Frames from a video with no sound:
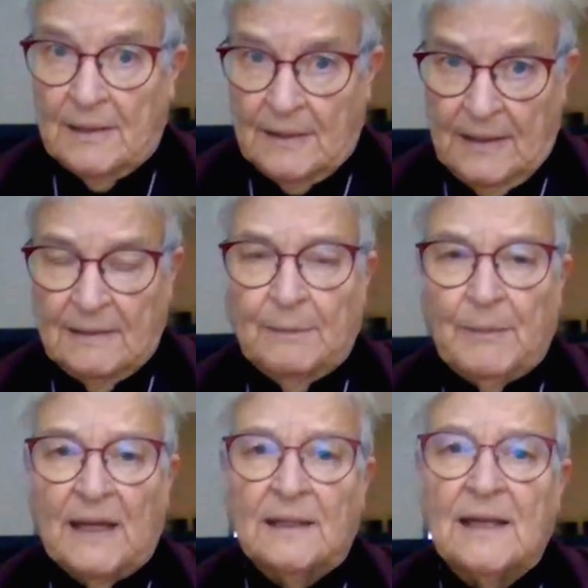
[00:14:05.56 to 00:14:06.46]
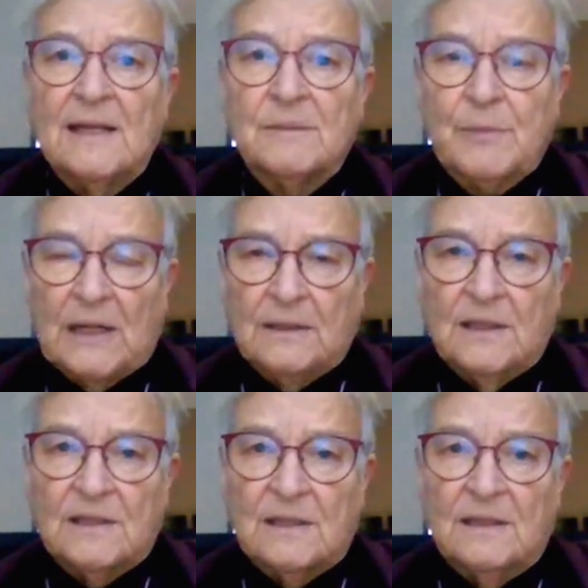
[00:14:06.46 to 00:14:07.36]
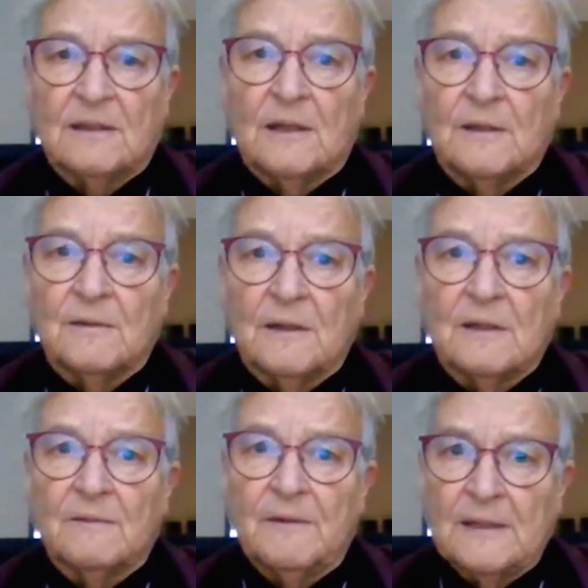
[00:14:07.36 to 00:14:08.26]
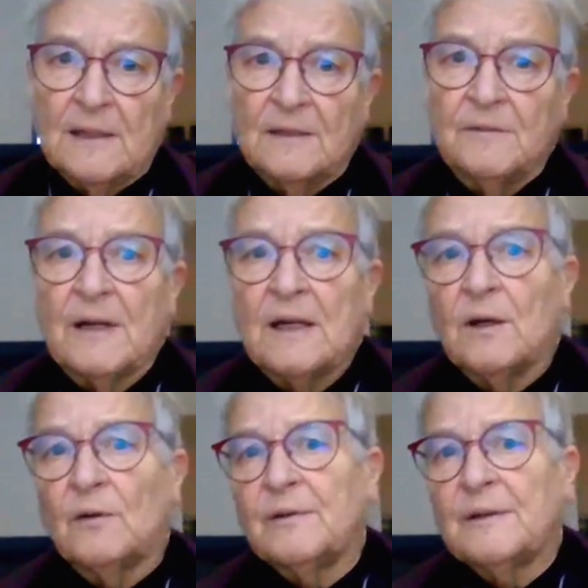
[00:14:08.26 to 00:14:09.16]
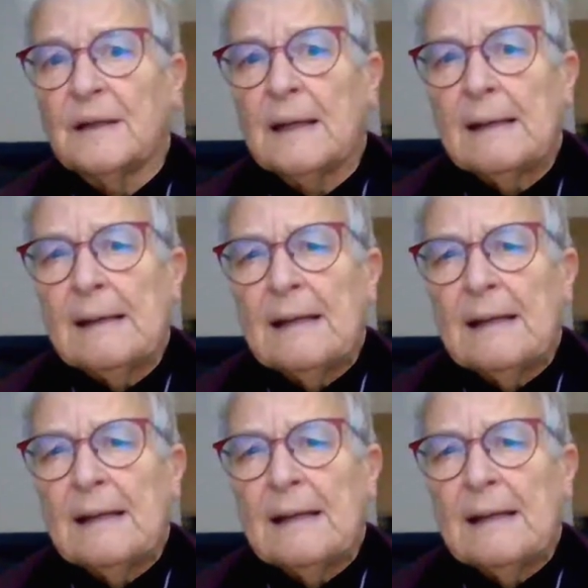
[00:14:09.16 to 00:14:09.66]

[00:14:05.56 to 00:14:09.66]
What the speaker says: and in my case, practice in Finland very often.